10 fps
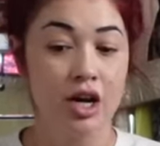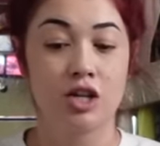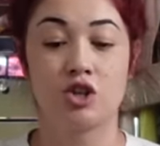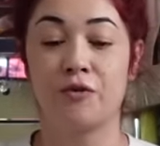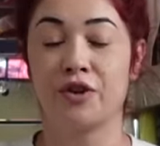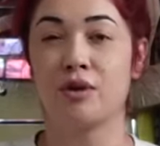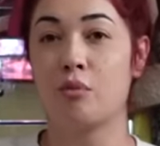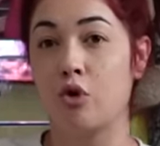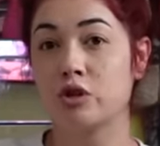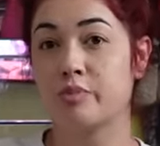So for the
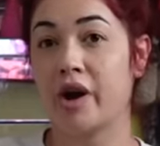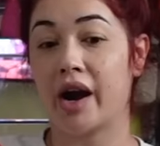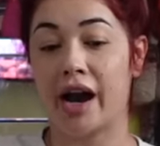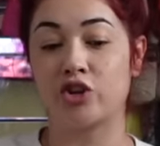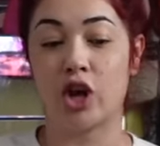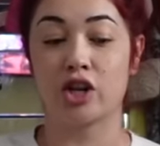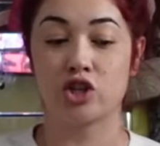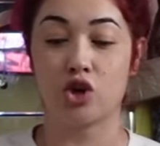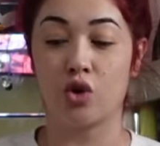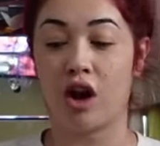most part, I try to
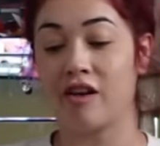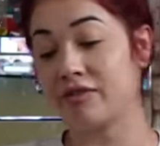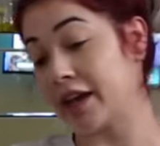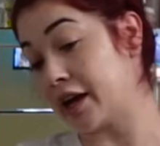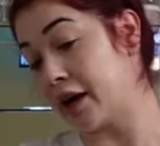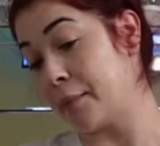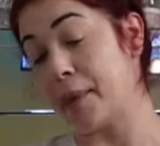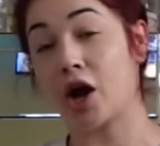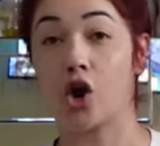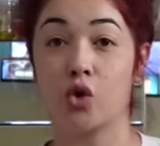soak off like
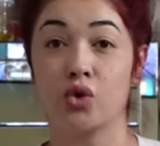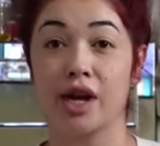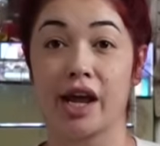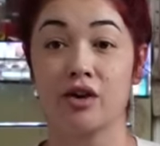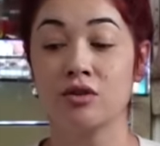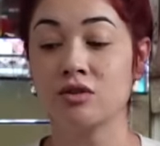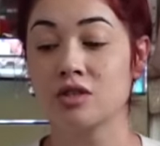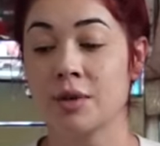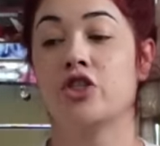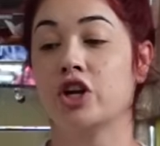my own
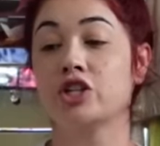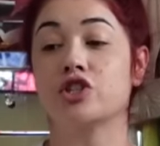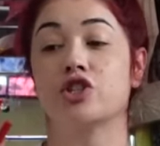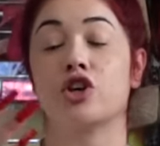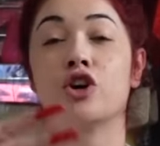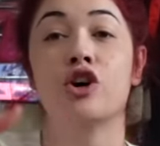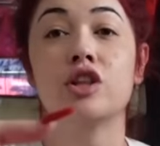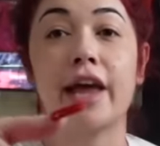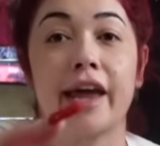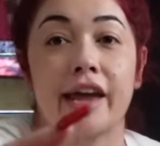nails. They're still
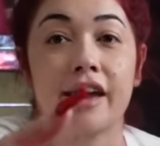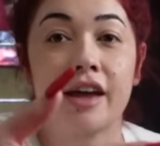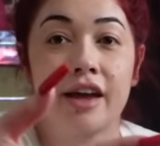like,